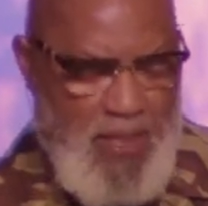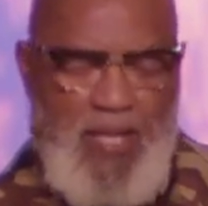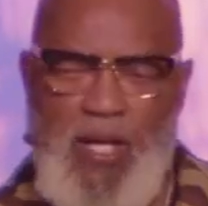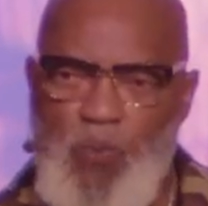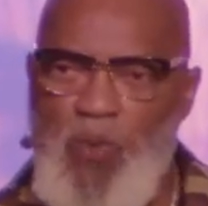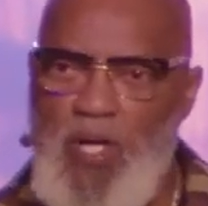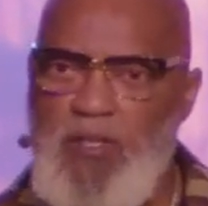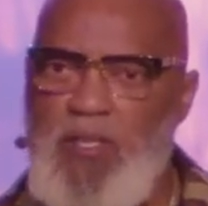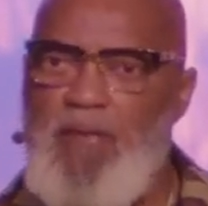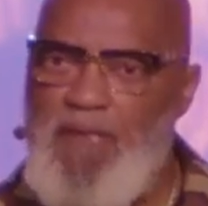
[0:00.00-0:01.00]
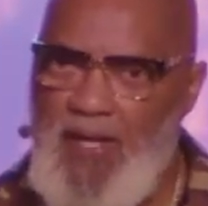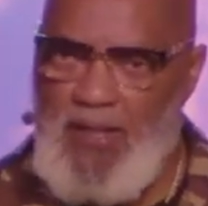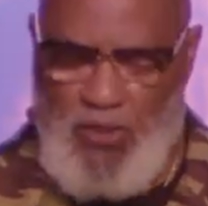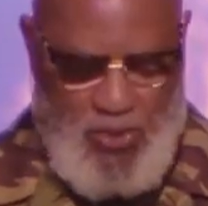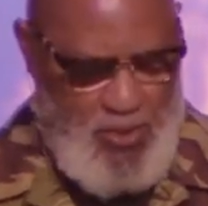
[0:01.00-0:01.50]
that it was
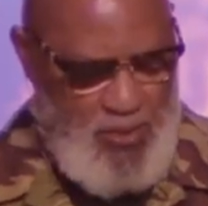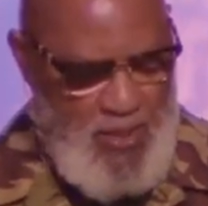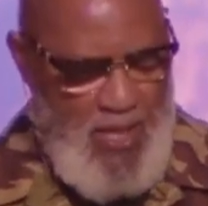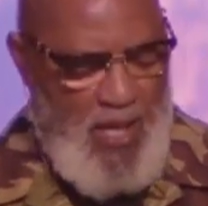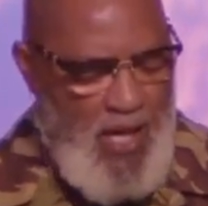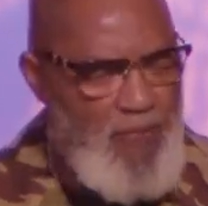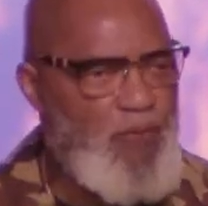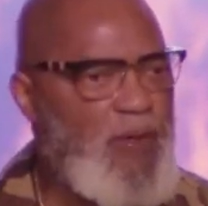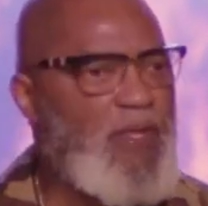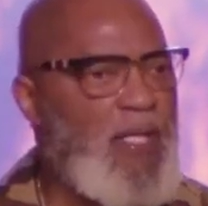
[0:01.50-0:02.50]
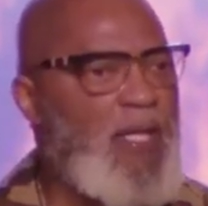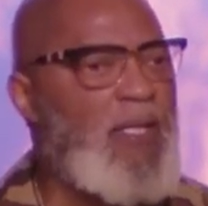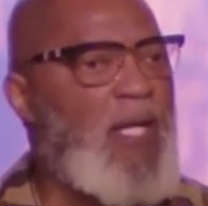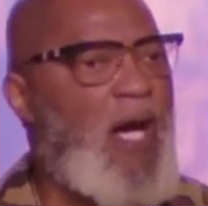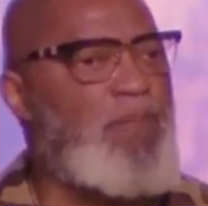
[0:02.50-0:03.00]
finished.
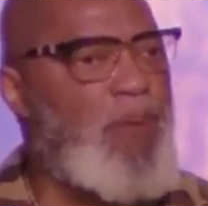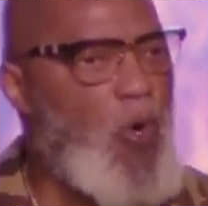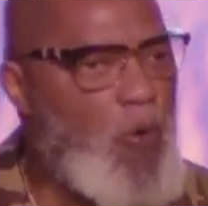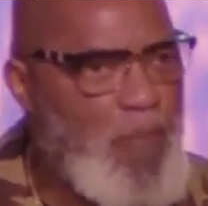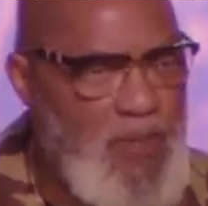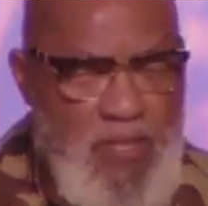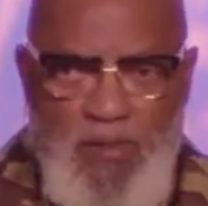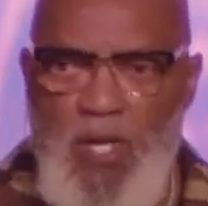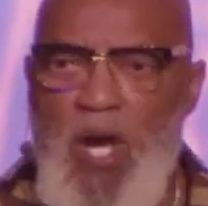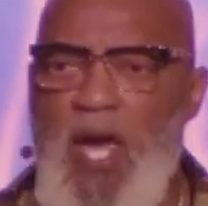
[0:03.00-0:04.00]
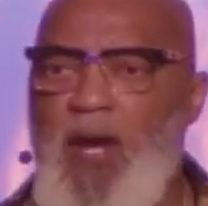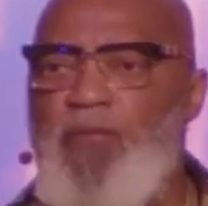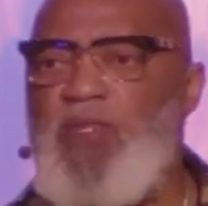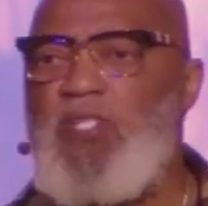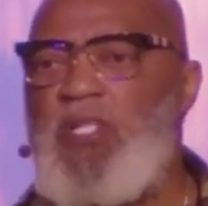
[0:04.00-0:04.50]
Everything God purposed,
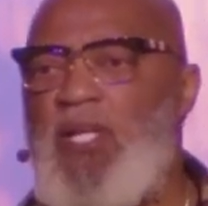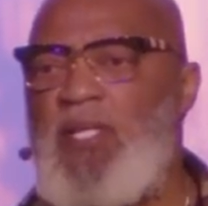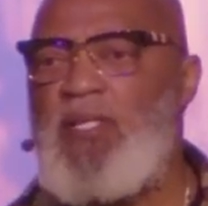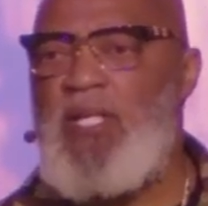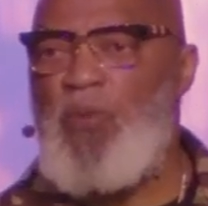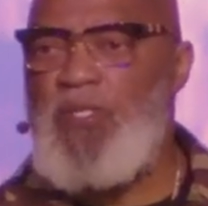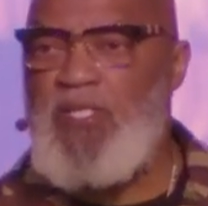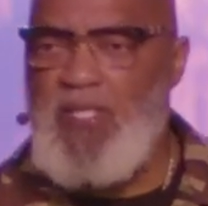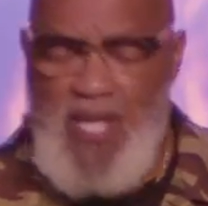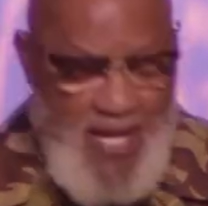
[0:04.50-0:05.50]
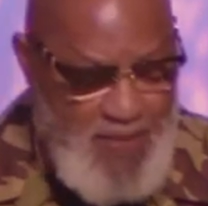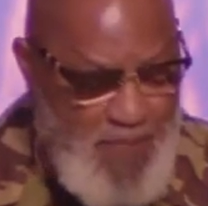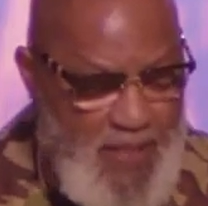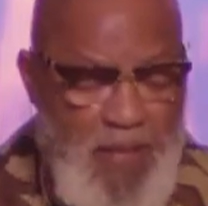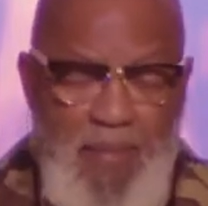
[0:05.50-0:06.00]
every sin that was, has
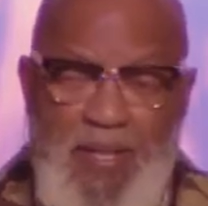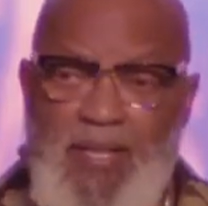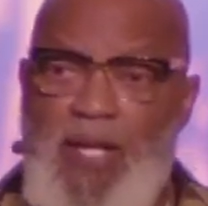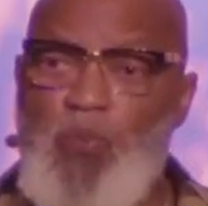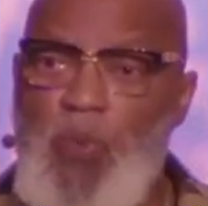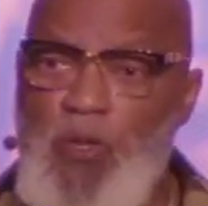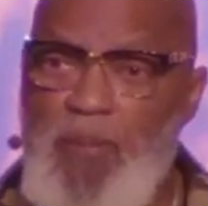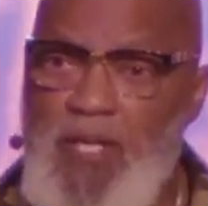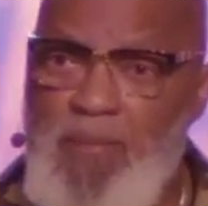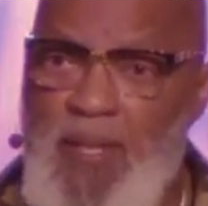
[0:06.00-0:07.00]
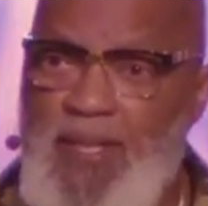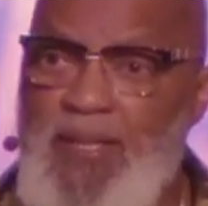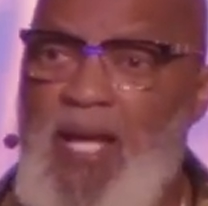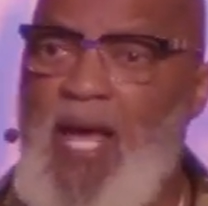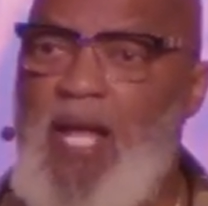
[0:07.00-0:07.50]
been committed and will be
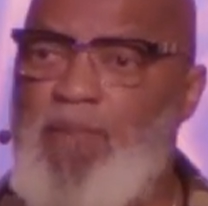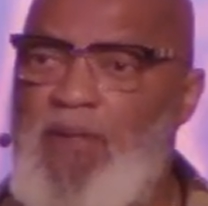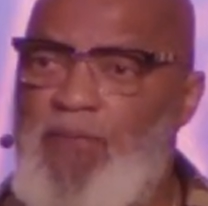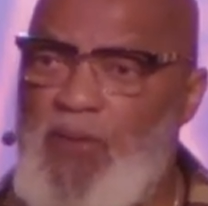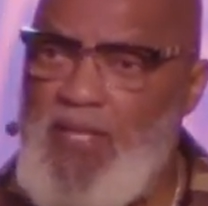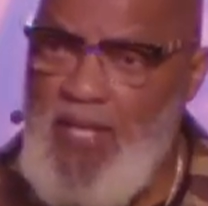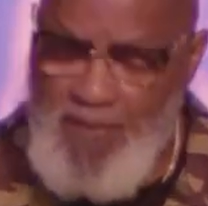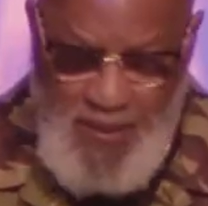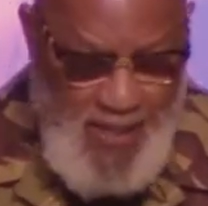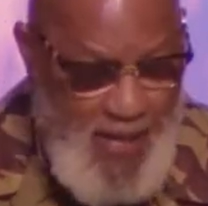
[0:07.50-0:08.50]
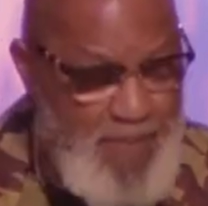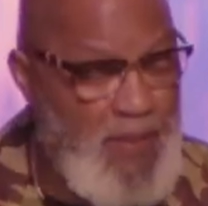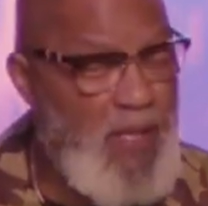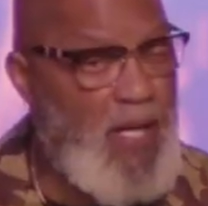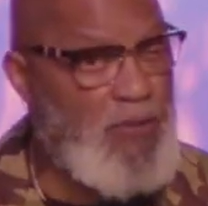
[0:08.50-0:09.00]
committed had been forgiven, had
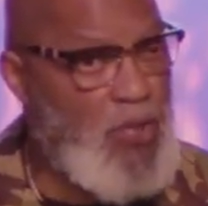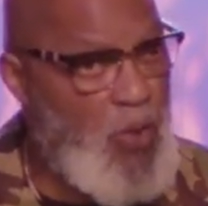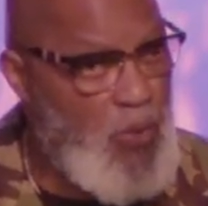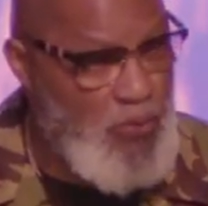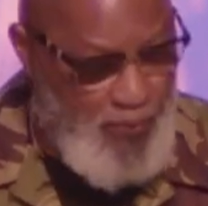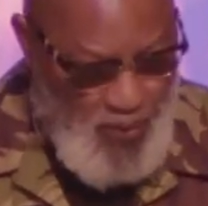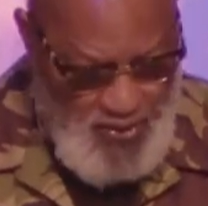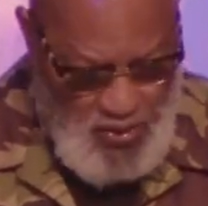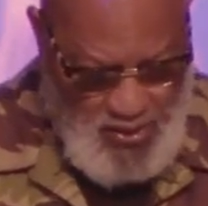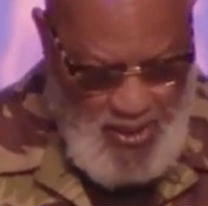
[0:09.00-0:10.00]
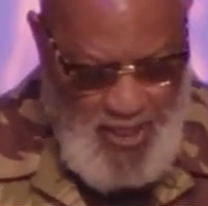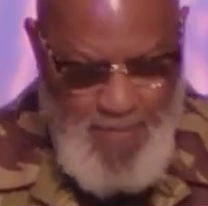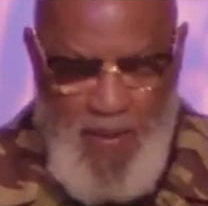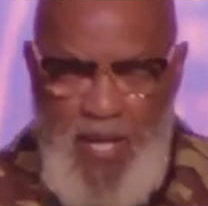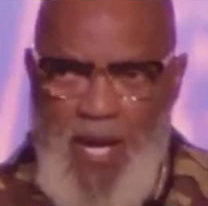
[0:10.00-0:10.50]
been atoned for, I should
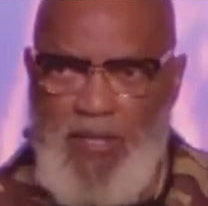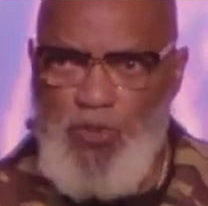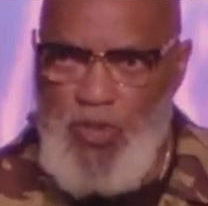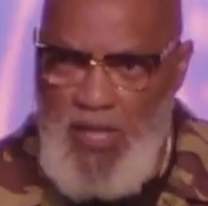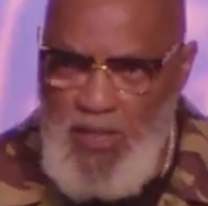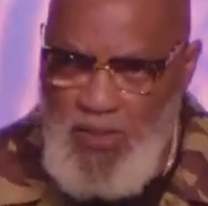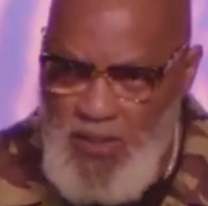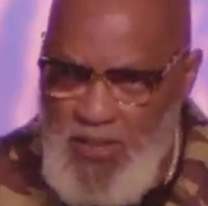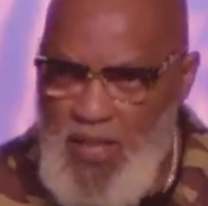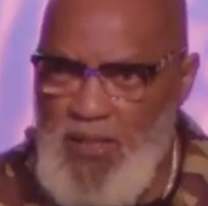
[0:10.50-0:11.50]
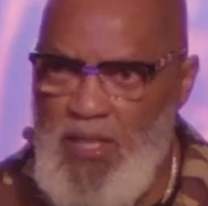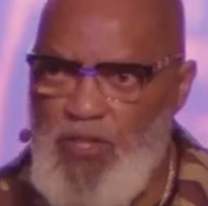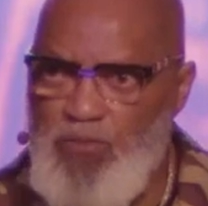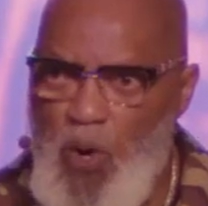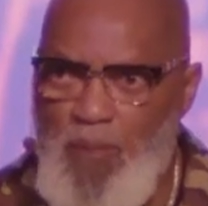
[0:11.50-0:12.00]
say. And Jesus in
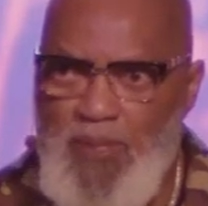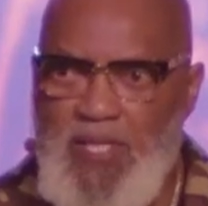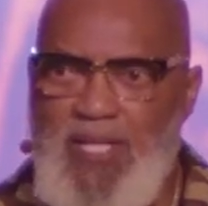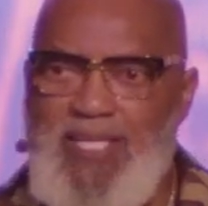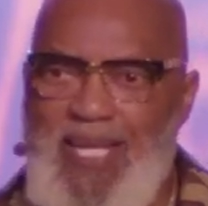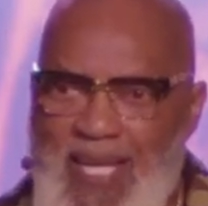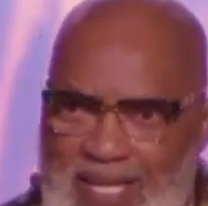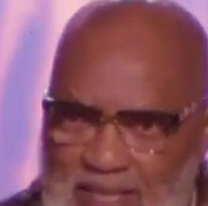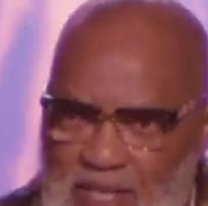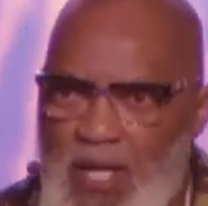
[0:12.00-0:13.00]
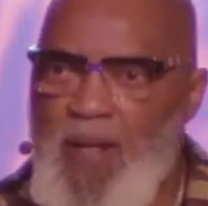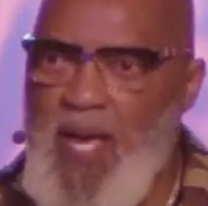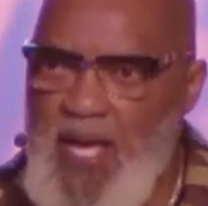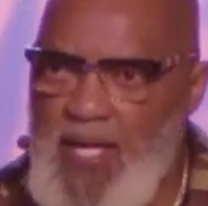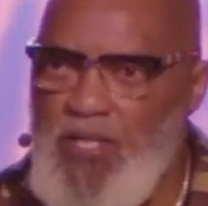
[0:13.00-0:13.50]
this moment says, It
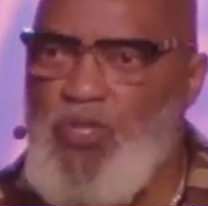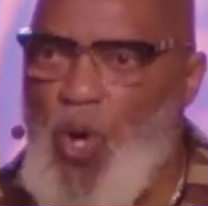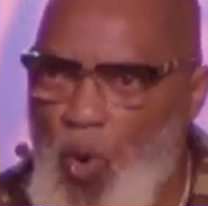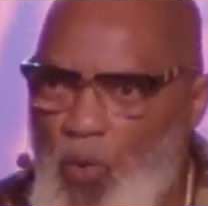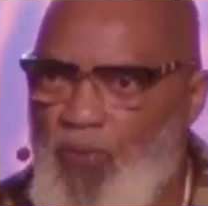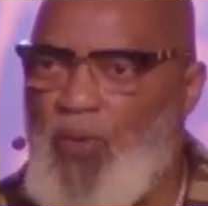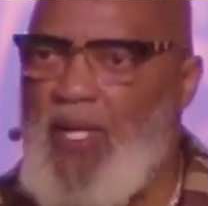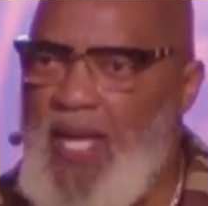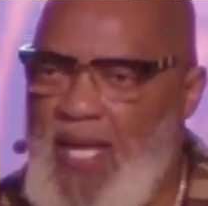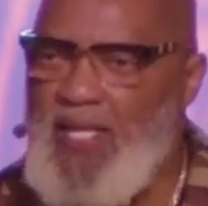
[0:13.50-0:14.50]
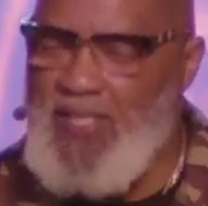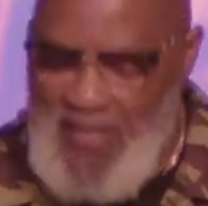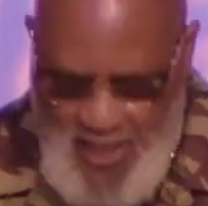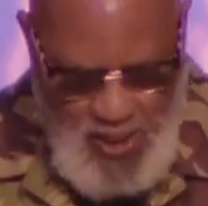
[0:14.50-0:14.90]
is over, it